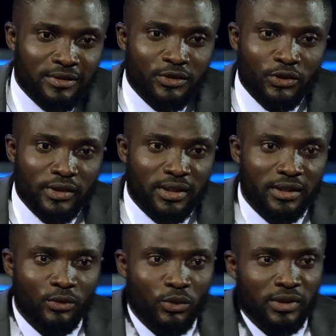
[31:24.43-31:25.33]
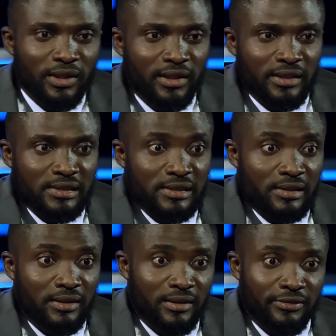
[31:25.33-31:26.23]
So the key word here is
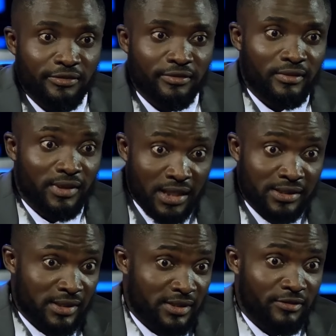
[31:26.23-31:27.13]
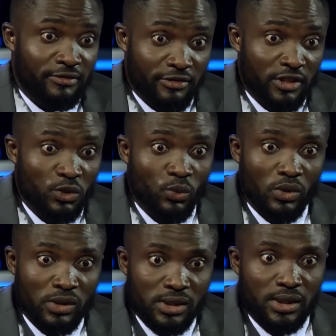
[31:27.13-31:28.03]
largest
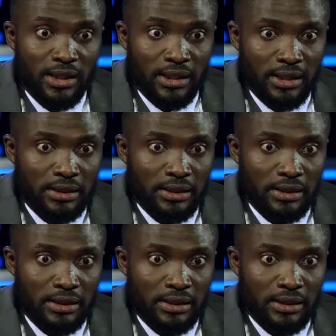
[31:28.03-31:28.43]
freshwater lake.